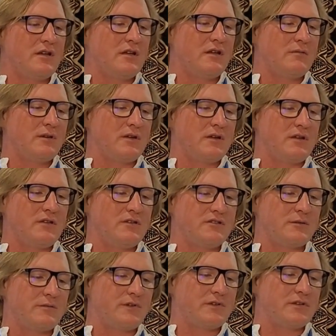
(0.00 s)
And we're going to use
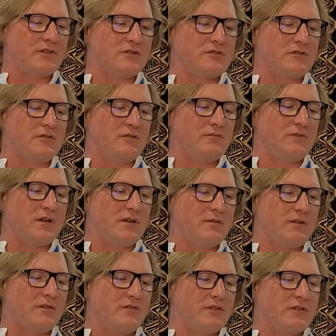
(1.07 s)
some
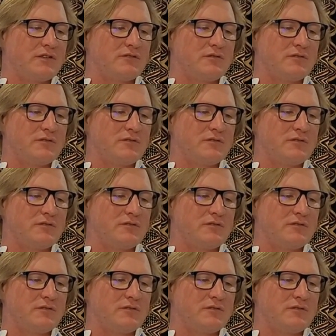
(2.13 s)
fictional